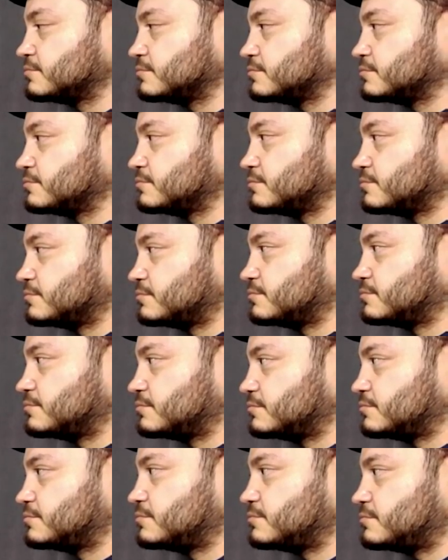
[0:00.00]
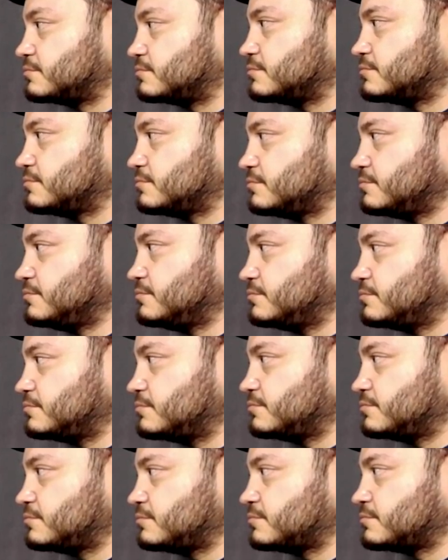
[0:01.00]

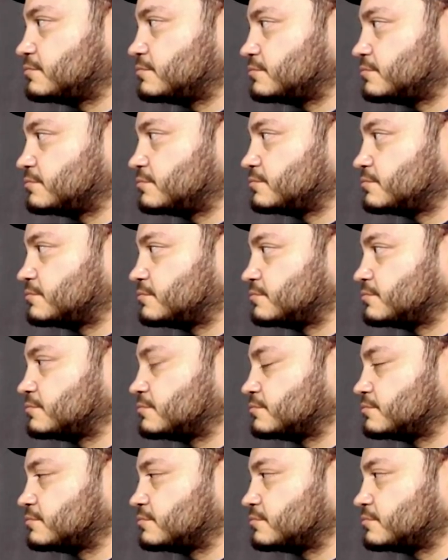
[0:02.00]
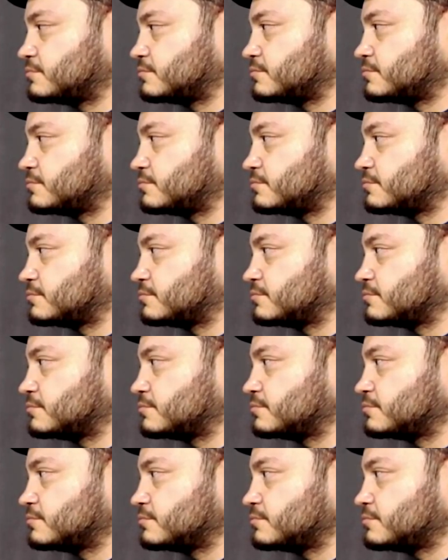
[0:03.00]

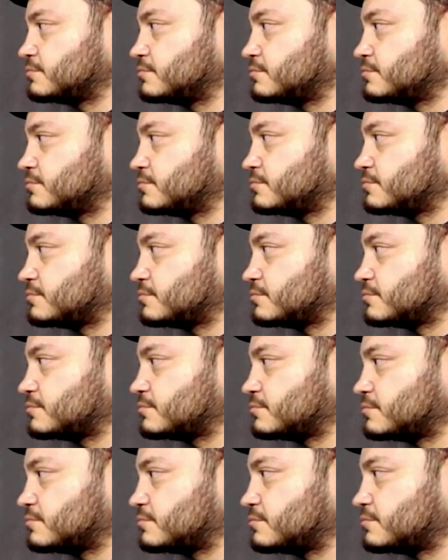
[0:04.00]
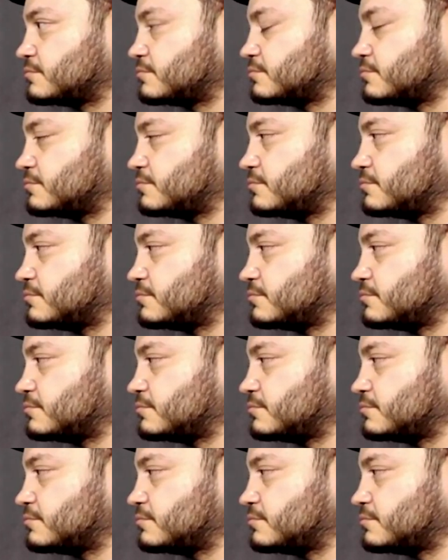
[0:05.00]
No words are spoken by the person on screen.